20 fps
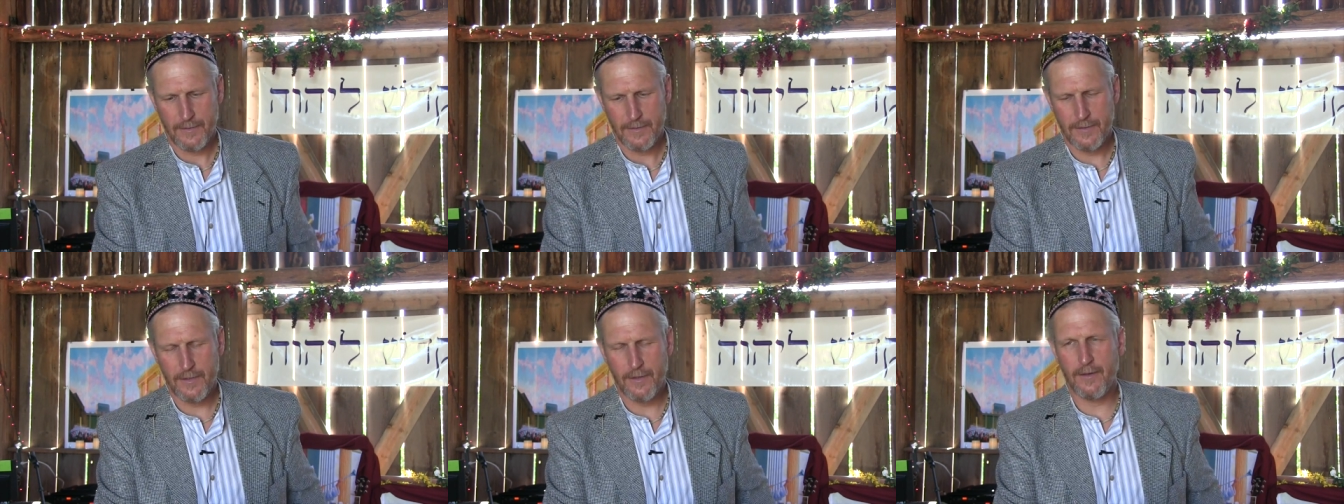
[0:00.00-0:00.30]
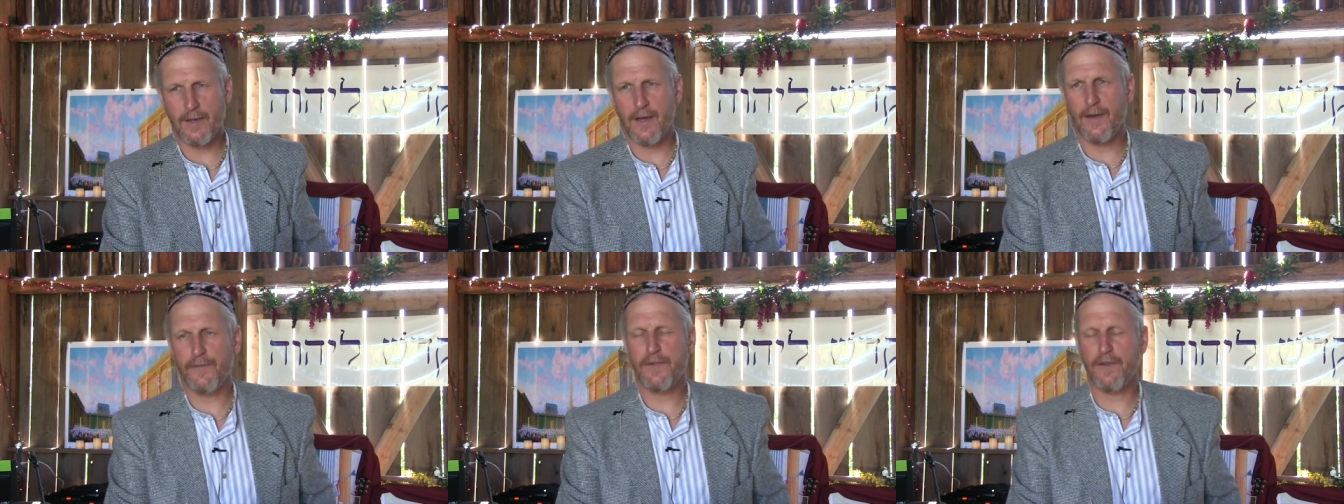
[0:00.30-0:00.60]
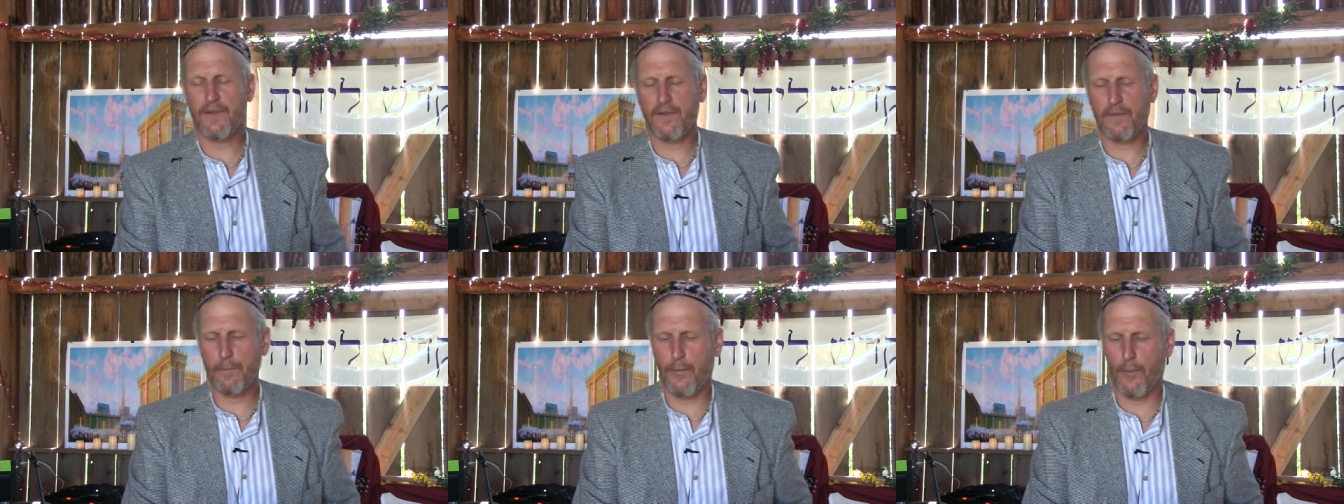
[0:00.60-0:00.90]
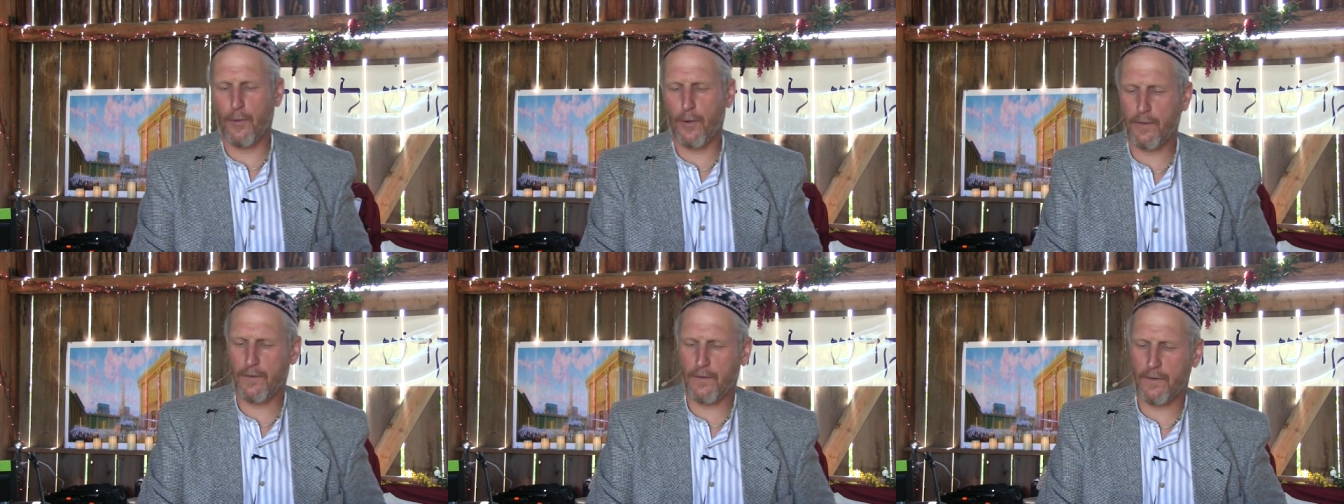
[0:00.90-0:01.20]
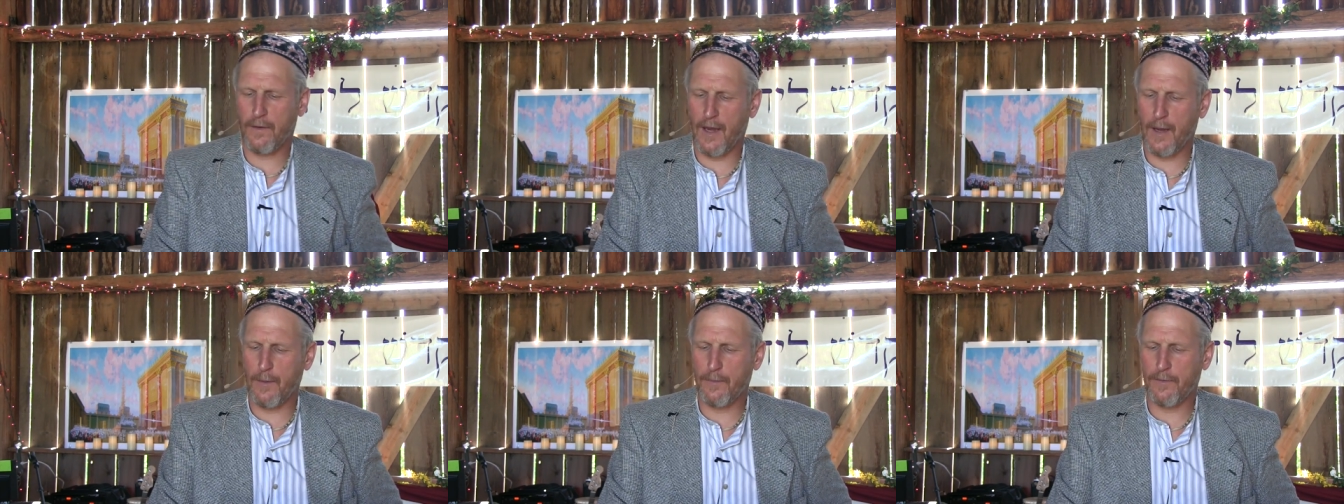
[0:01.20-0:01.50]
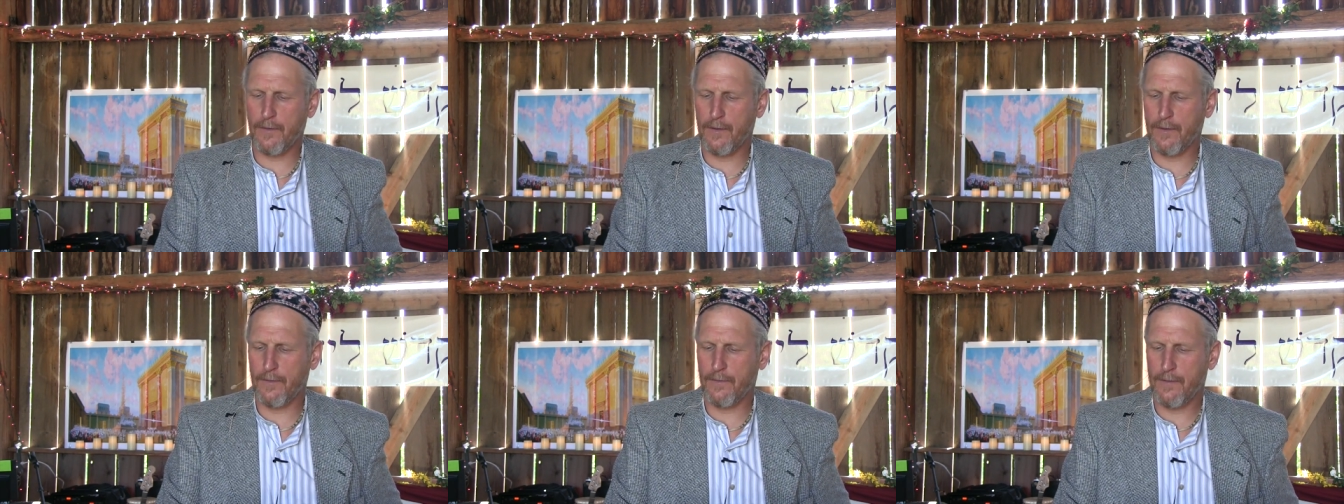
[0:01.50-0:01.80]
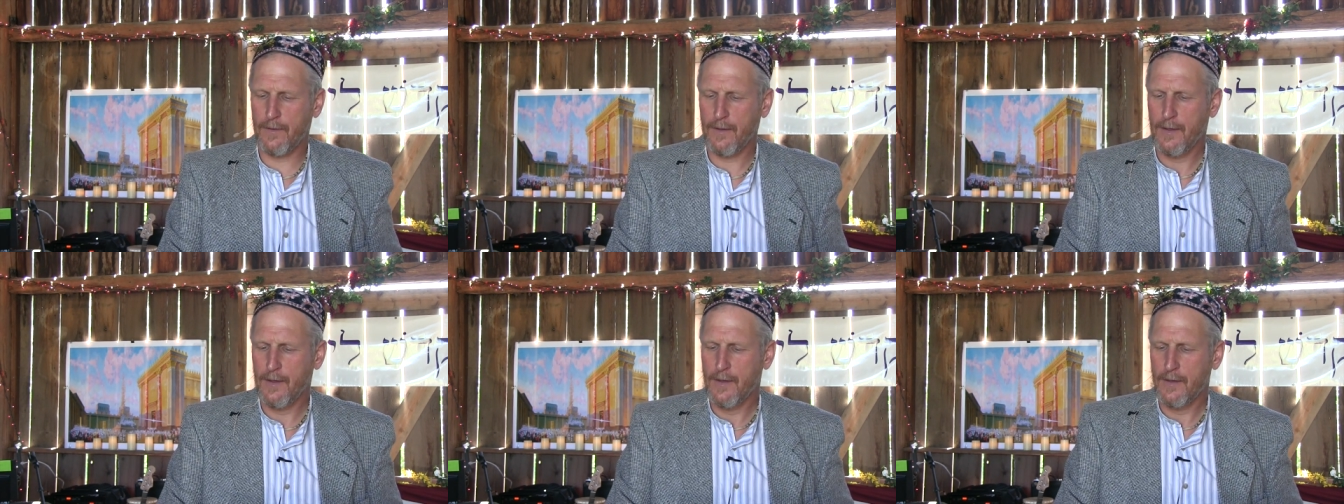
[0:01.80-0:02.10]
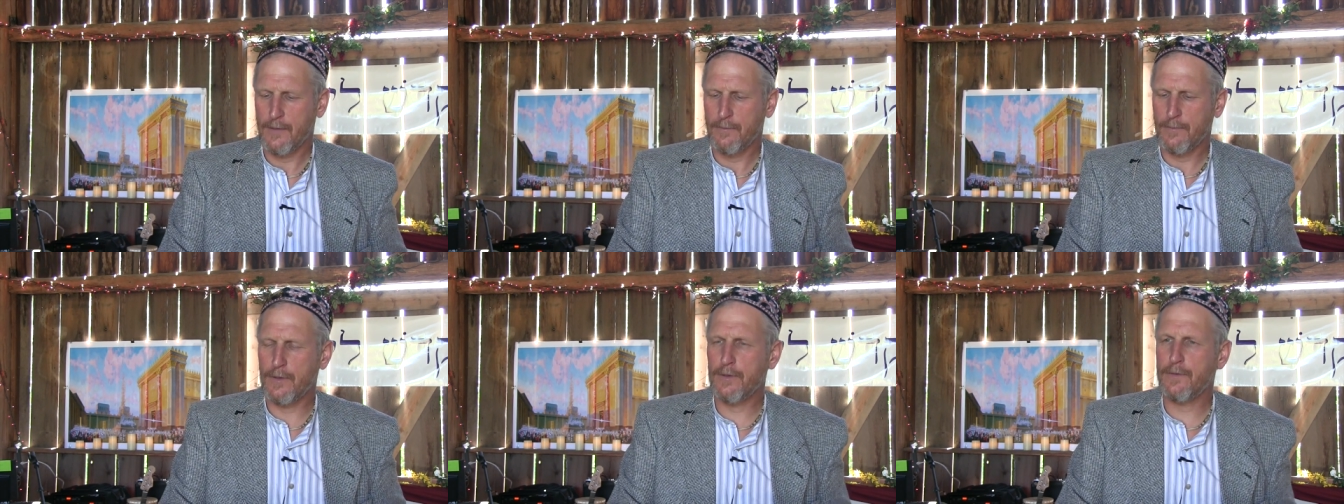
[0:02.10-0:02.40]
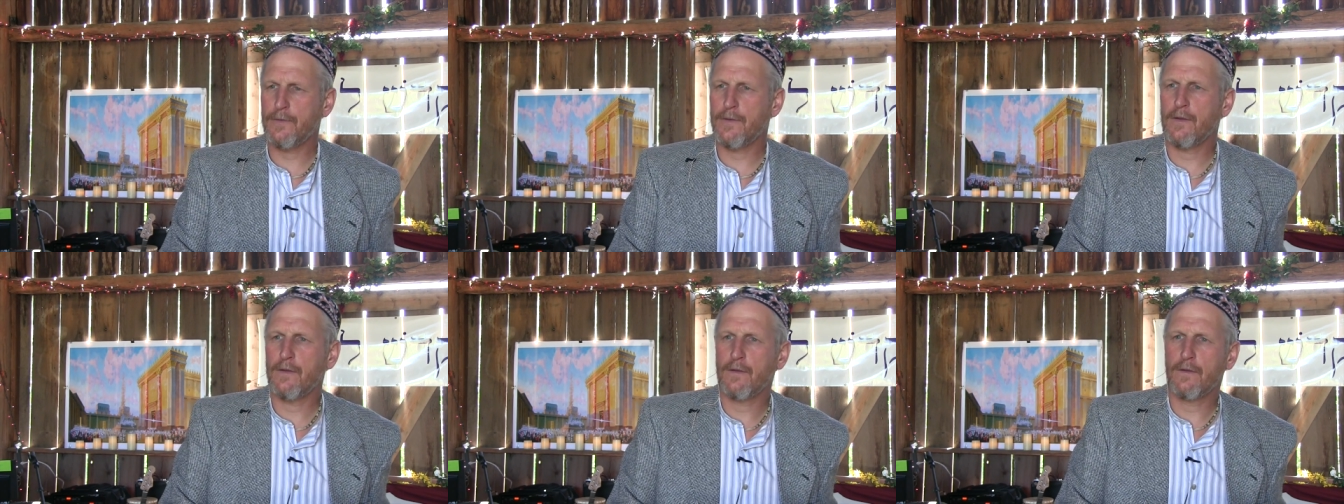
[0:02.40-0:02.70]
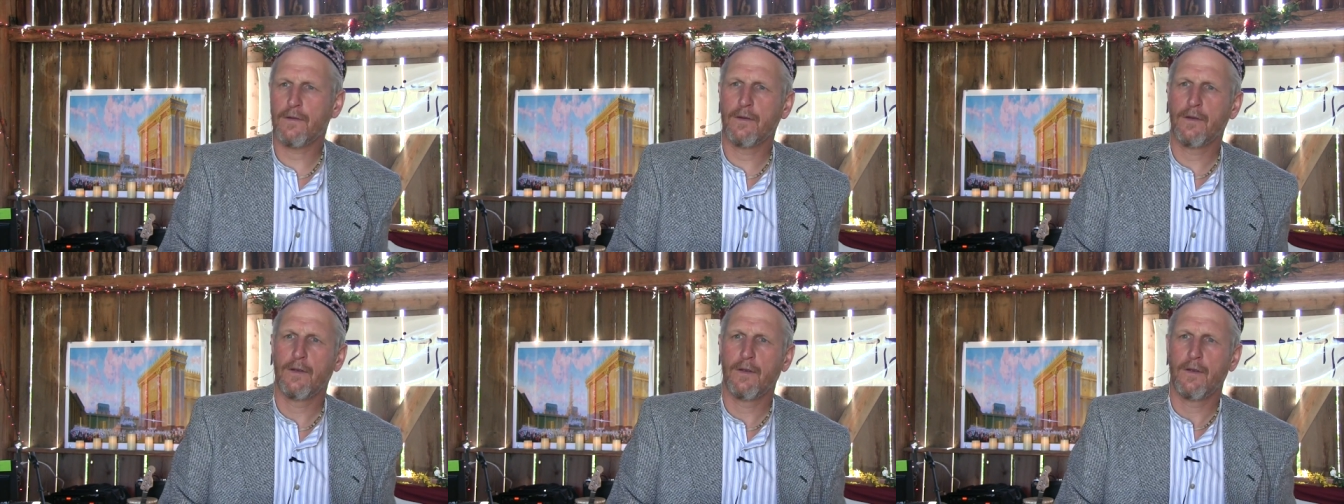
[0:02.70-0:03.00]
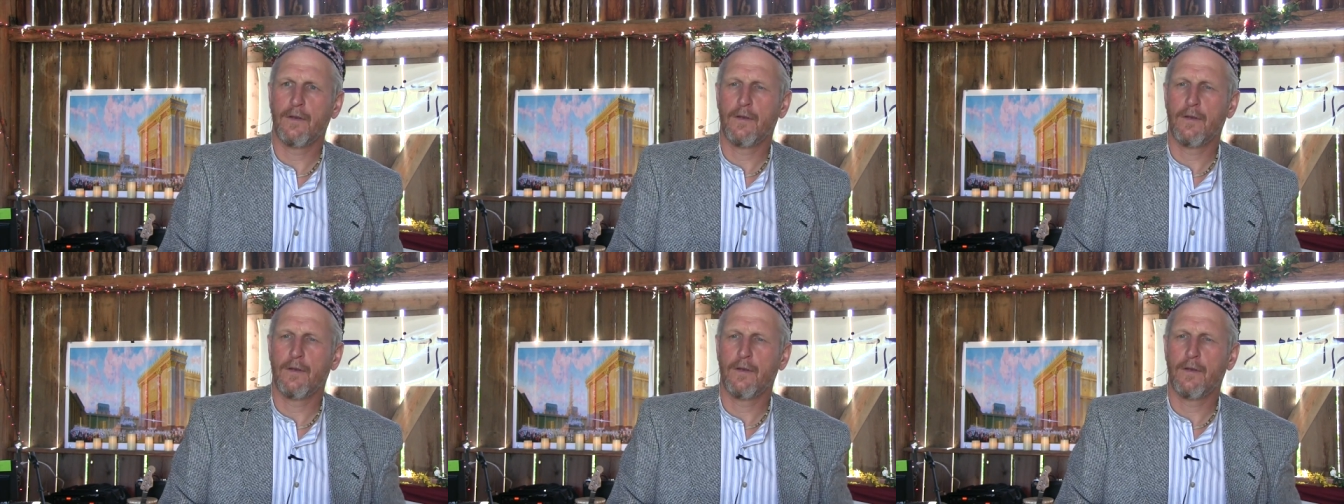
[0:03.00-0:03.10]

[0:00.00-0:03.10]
Turn off the sports games and the movies.